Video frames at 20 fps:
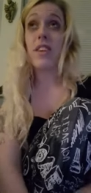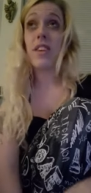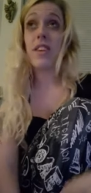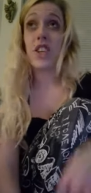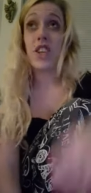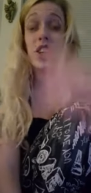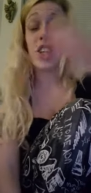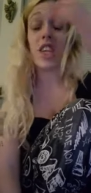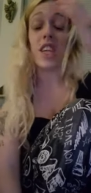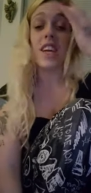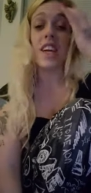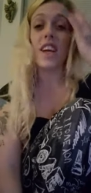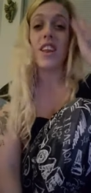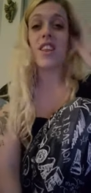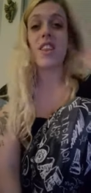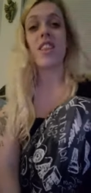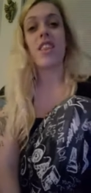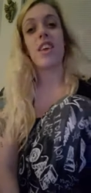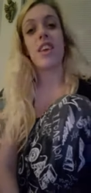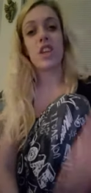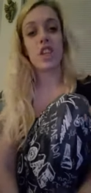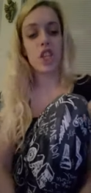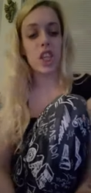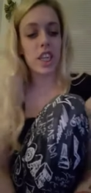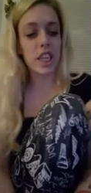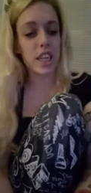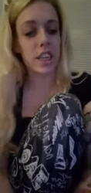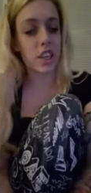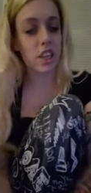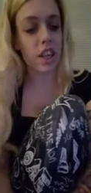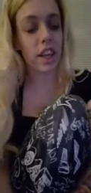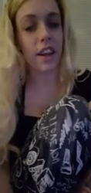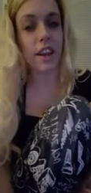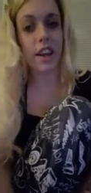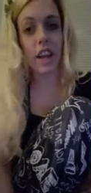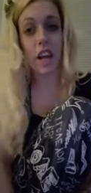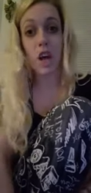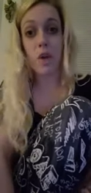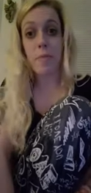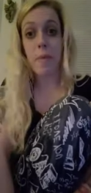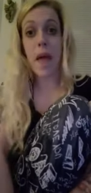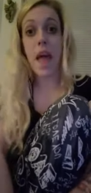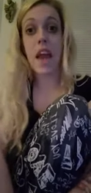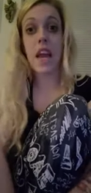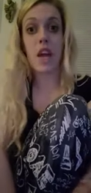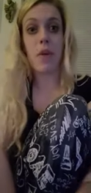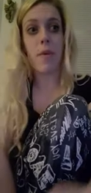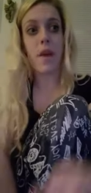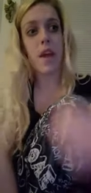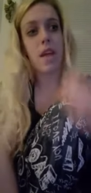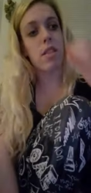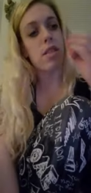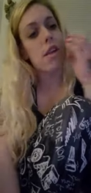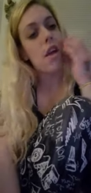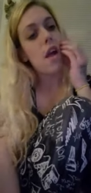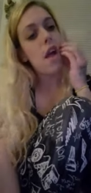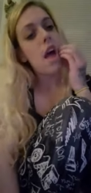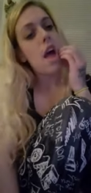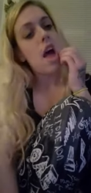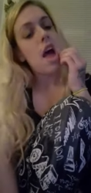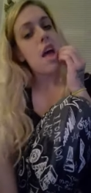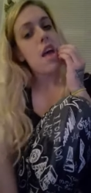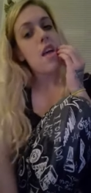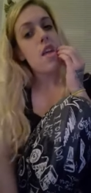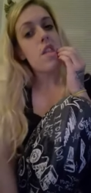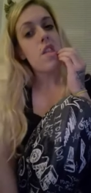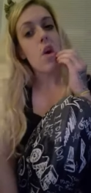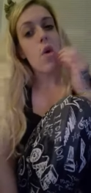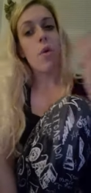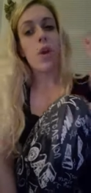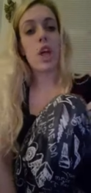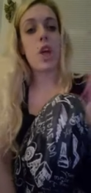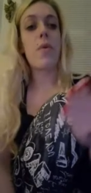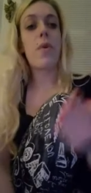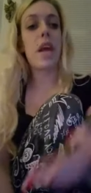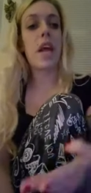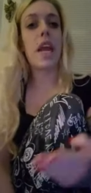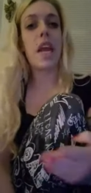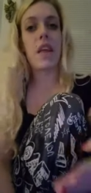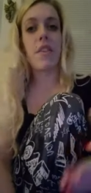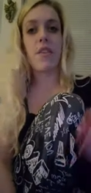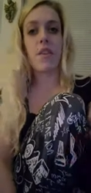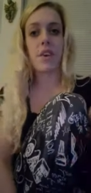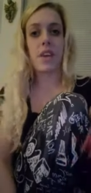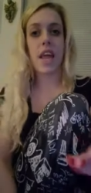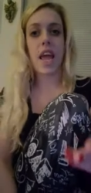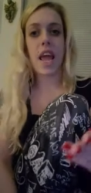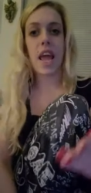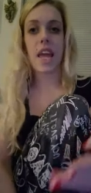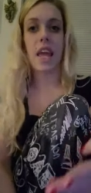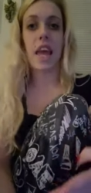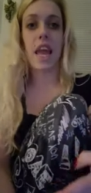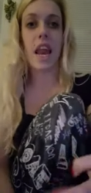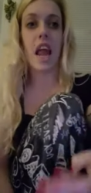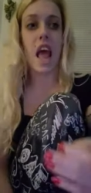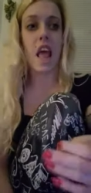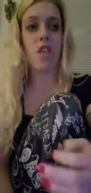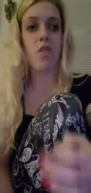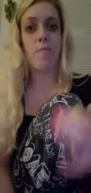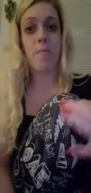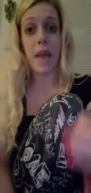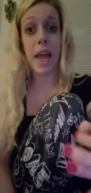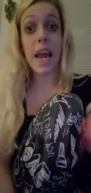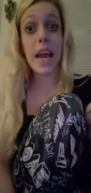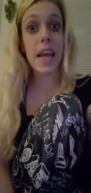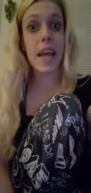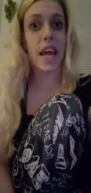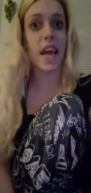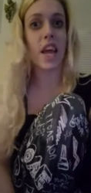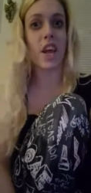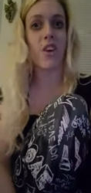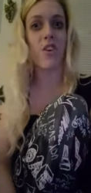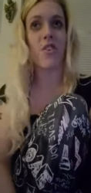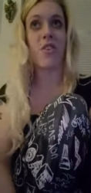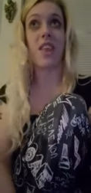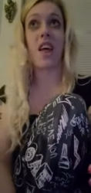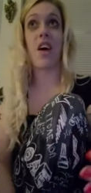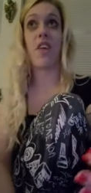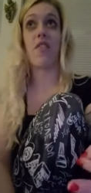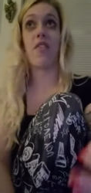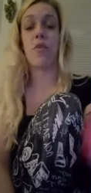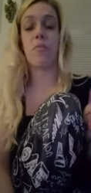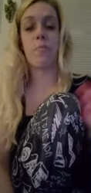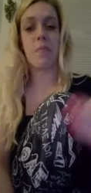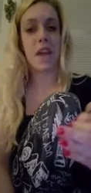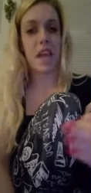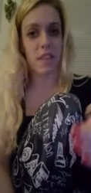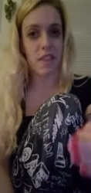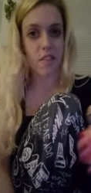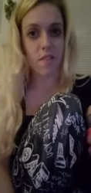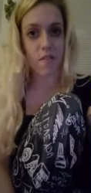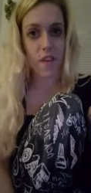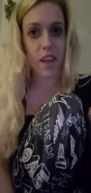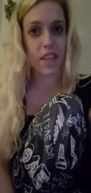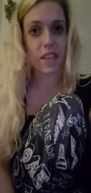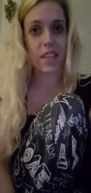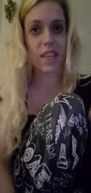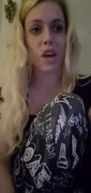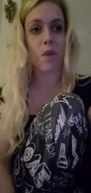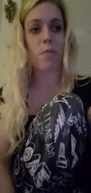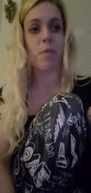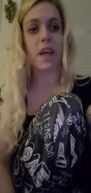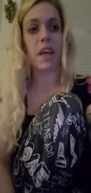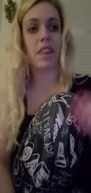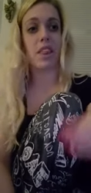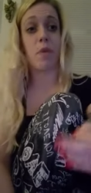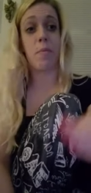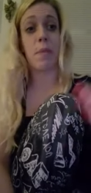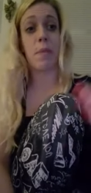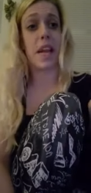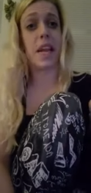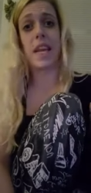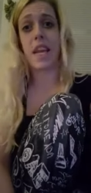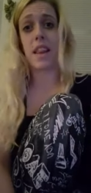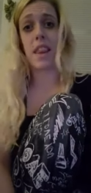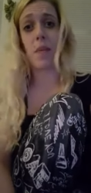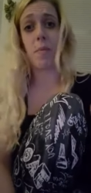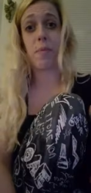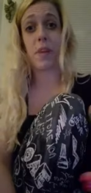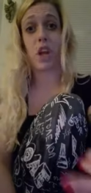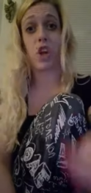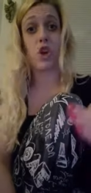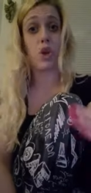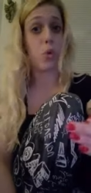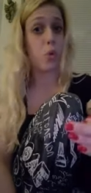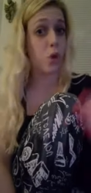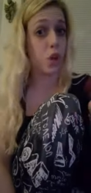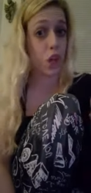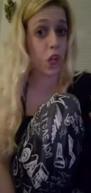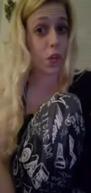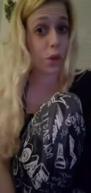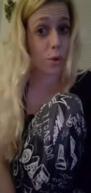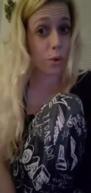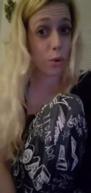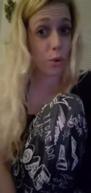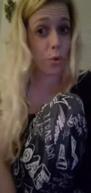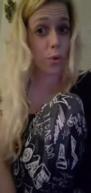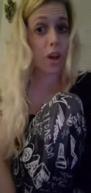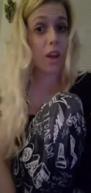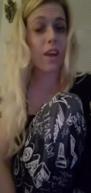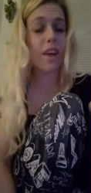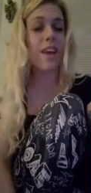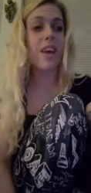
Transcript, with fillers: jeez, jeez, Linda. But anyways, so you can either take it as pitying yourself and being the victim, like somebody did something to you,